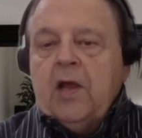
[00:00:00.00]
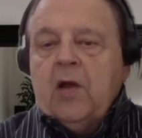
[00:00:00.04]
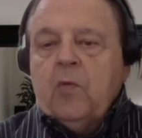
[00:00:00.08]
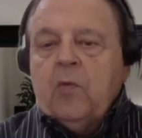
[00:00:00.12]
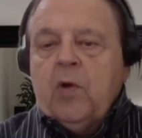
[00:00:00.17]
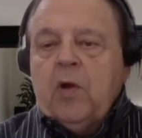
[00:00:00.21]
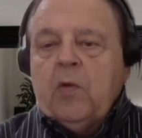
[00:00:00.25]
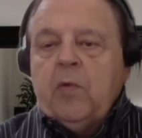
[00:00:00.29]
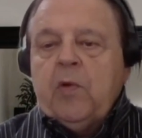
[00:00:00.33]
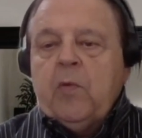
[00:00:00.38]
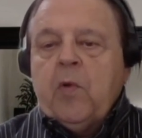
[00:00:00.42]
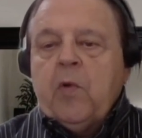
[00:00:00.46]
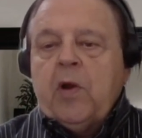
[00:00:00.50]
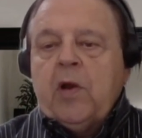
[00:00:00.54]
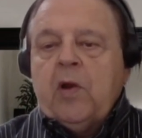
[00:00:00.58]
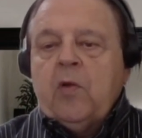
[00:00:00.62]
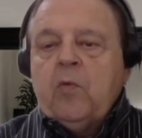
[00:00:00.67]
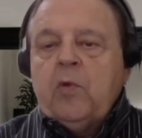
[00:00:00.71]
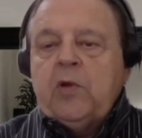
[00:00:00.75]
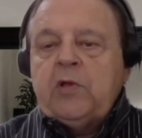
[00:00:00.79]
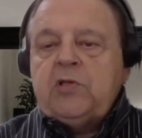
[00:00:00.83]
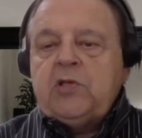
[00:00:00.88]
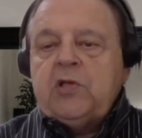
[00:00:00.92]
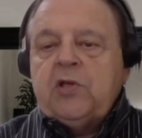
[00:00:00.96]
Well, we want to
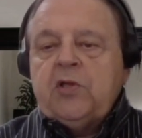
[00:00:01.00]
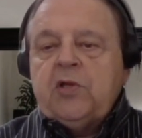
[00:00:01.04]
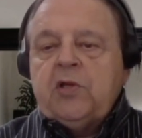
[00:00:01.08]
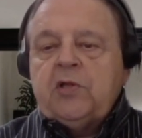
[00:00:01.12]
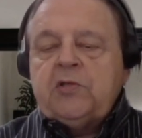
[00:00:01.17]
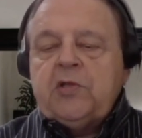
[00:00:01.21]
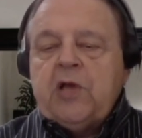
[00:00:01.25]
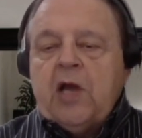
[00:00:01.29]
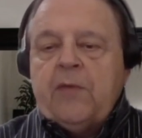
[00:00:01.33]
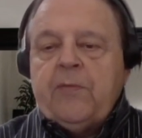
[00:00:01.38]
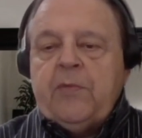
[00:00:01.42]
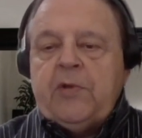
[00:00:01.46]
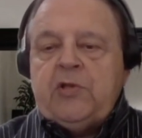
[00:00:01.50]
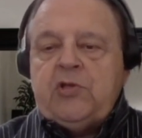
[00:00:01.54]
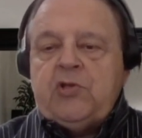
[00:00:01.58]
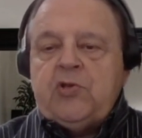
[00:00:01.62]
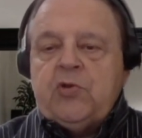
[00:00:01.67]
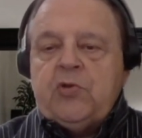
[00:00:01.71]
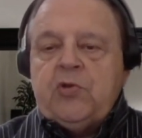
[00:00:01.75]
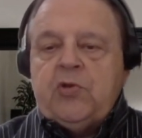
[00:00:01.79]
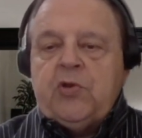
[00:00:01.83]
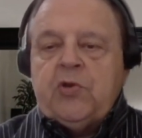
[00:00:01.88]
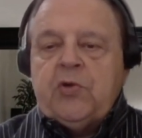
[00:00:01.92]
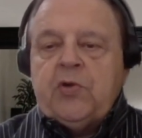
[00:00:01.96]
wish little Tommy
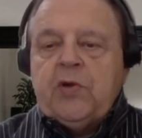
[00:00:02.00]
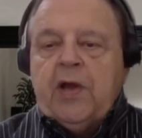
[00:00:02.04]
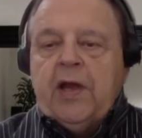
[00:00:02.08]
Jr.